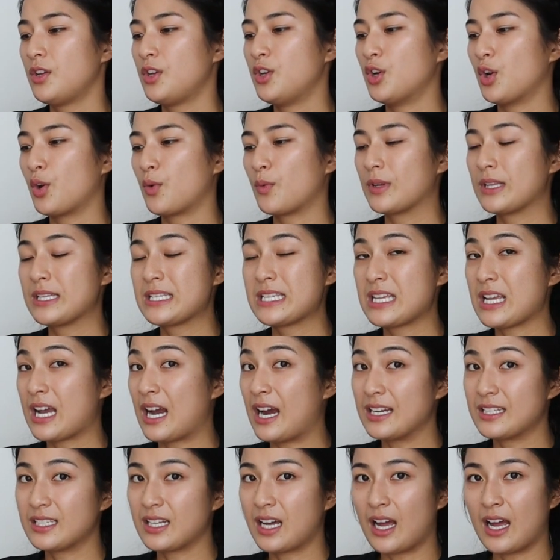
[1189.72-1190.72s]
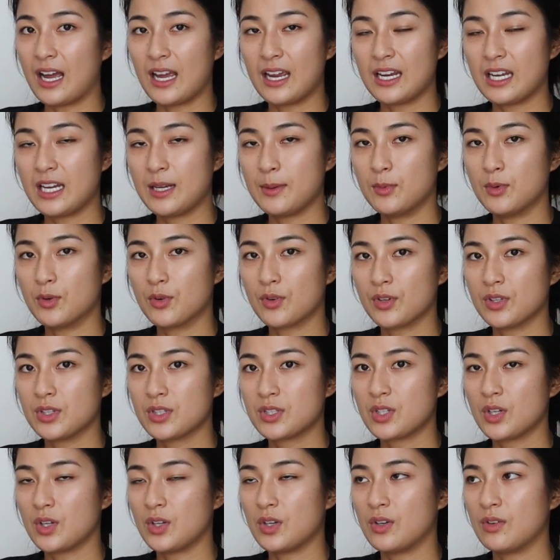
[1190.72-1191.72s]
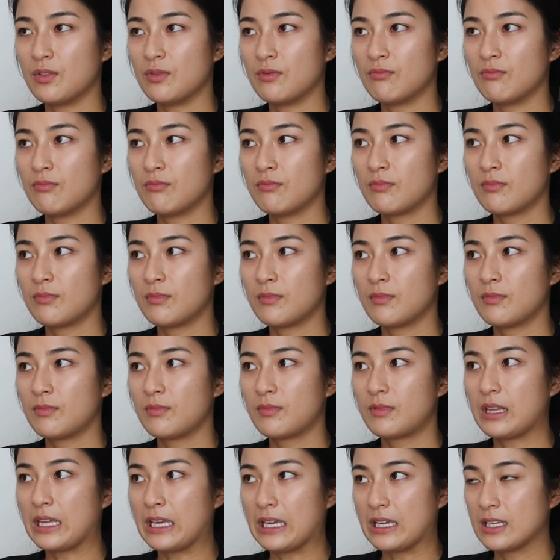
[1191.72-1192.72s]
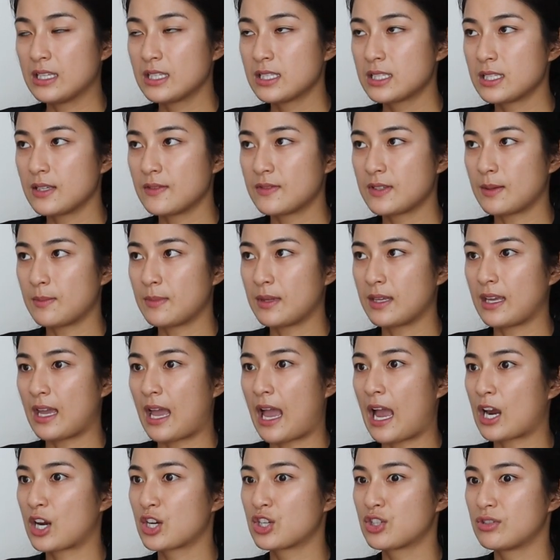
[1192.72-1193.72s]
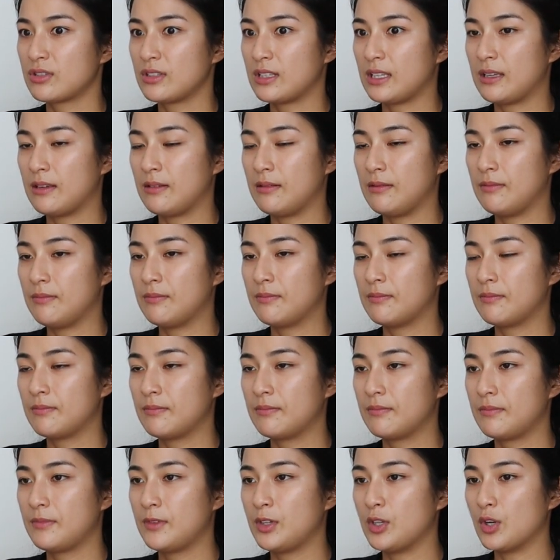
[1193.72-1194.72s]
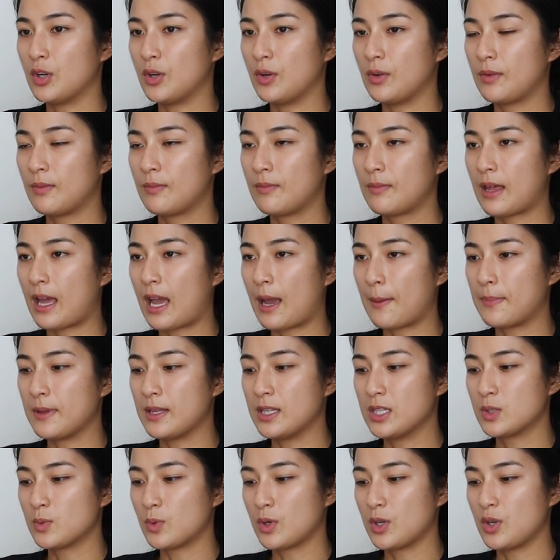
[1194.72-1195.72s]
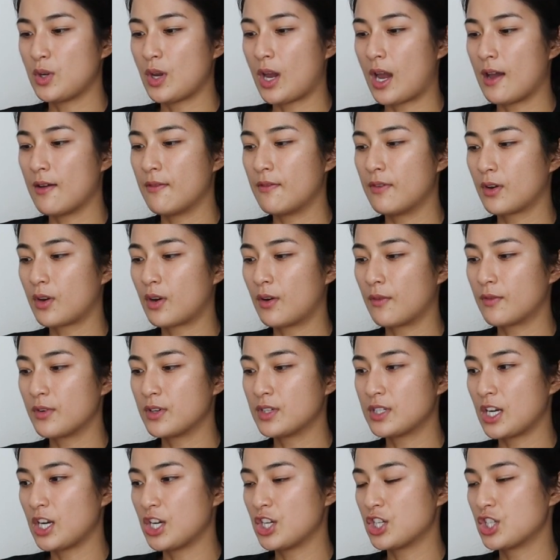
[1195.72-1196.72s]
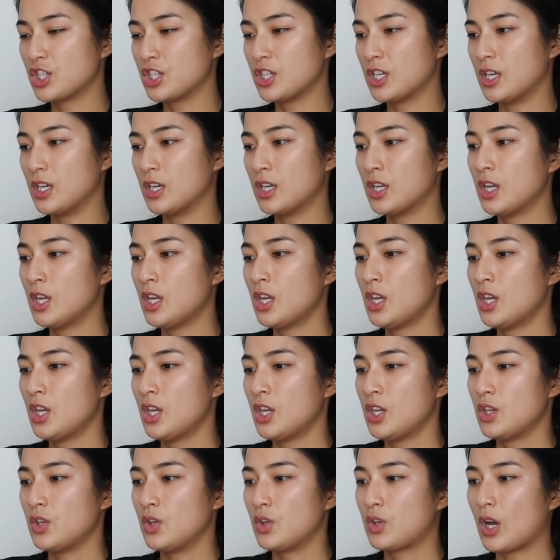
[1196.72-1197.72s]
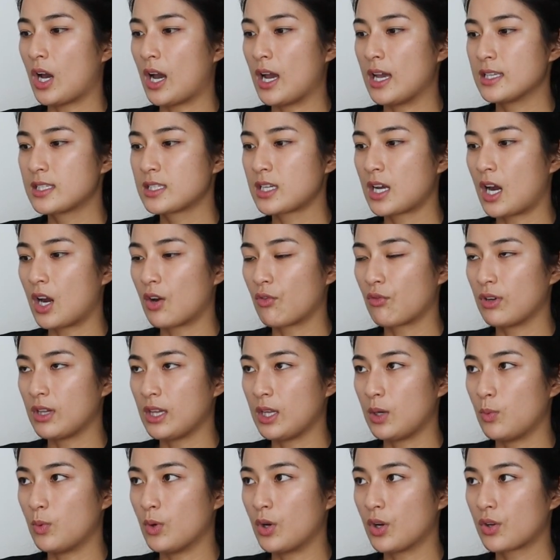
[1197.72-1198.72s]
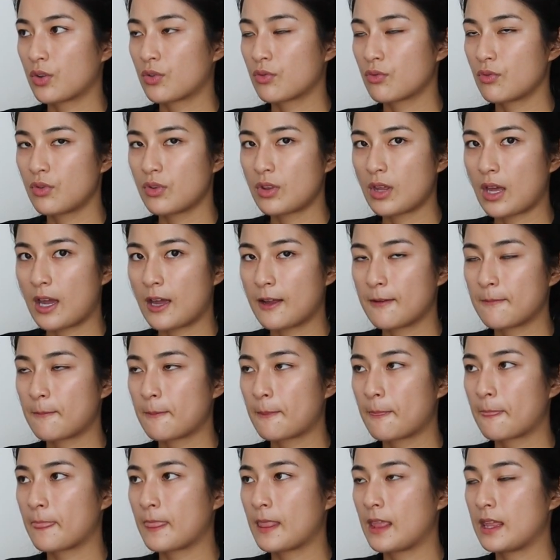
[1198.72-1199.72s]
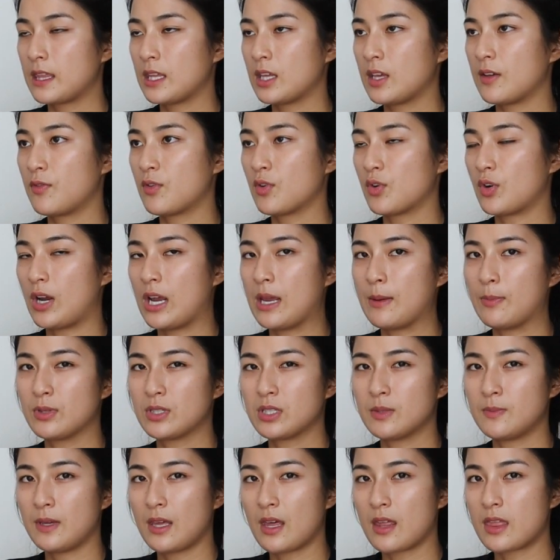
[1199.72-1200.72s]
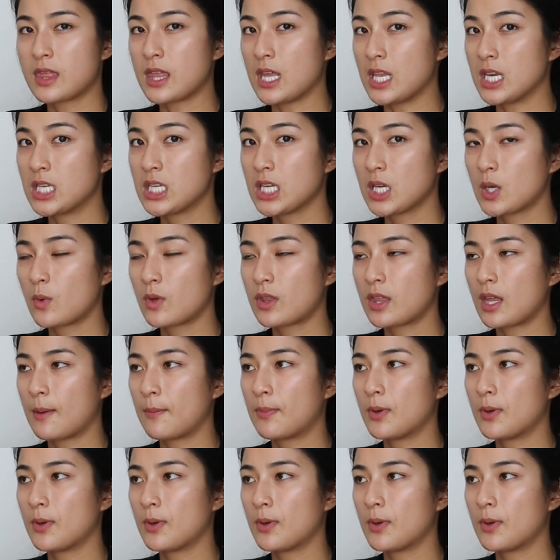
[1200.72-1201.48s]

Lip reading: don't really see eye to eye anymore on certain things, if something actually happens where you have a confrontation and you guys can't really work through that. I think if you're not able to be authentic with that